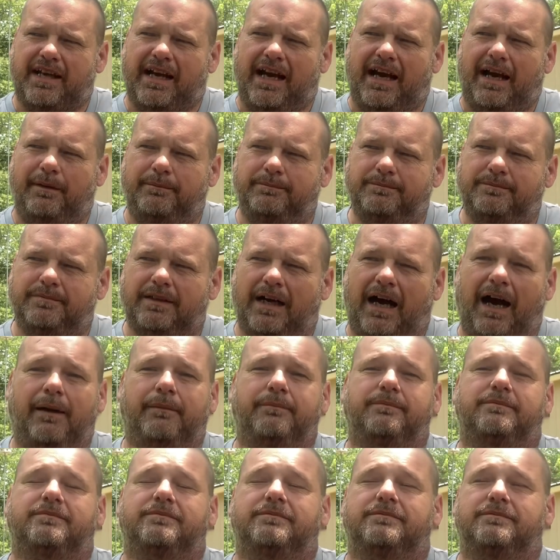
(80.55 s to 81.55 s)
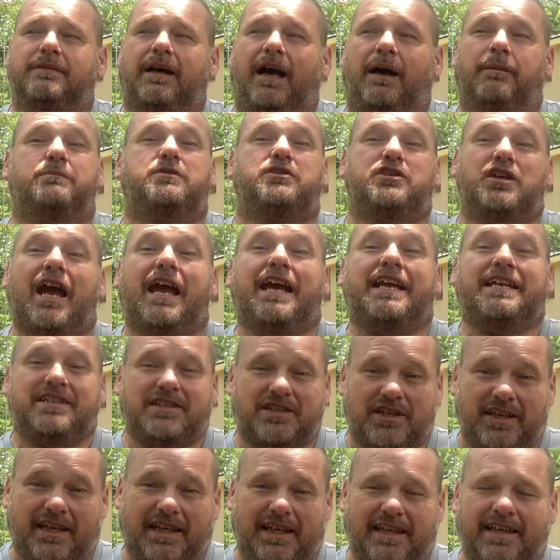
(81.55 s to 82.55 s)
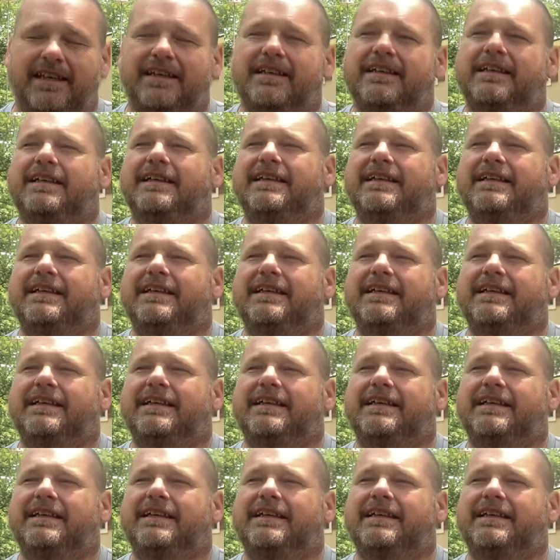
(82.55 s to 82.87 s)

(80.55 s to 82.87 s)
I'm I'm I'm changing.